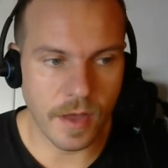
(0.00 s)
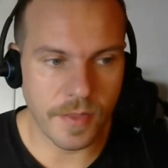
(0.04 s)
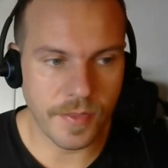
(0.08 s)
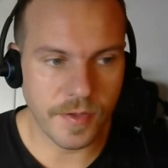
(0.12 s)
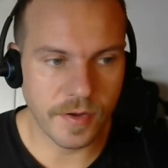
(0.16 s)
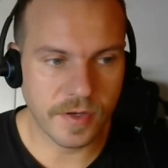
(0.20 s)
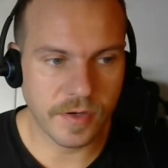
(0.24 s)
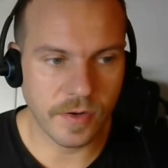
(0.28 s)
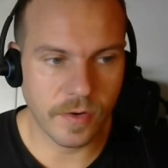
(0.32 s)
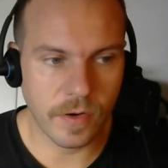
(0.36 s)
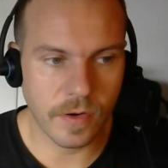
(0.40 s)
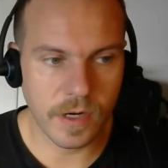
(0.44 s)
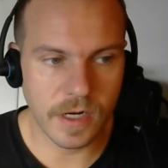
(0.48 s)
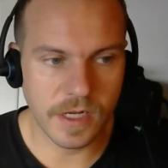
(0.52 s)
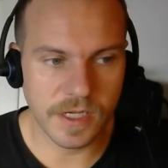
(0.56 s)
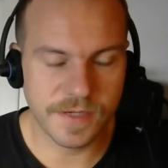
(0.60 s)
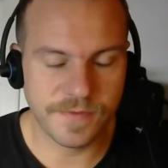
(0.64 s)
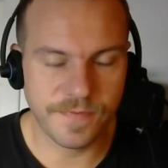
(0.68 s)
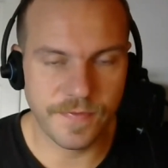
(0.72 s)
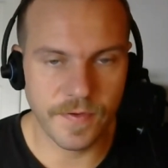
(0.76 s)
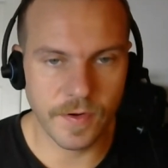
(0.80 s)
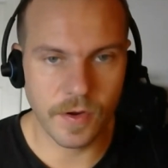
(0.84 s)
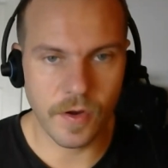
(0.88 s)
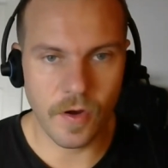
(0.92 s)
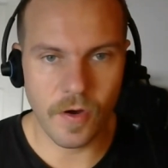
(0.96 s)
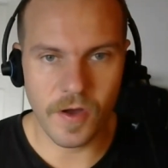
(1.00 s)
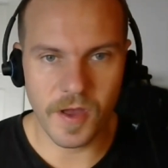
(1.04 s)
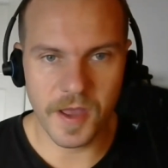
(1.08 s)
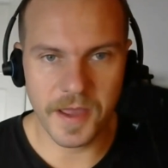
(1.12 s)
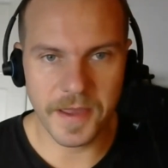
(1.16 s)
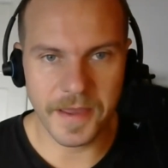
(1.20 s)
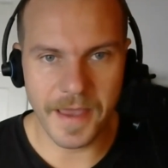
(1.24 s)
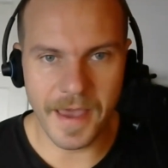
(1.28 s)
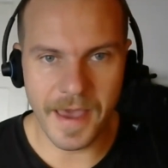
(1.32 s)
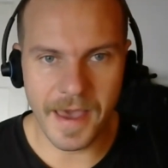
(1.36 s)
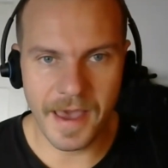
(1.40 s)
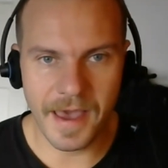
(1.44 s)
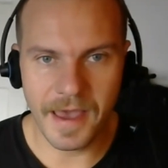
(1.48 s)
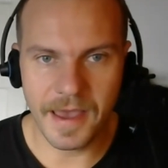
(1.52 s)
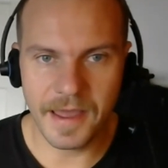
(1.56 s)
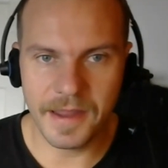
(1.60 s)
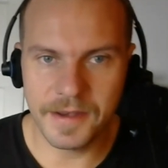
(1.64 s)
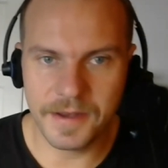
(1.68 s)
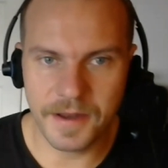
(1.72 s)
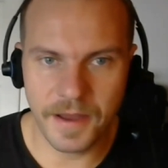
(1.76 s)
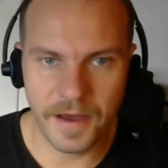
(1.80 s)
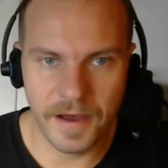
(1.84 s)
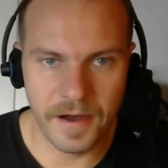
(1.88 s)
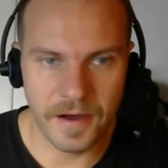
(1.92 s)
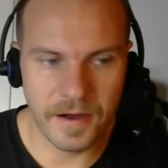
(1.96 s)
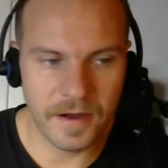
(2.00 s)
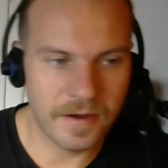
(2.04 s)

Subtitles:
other tourists for going and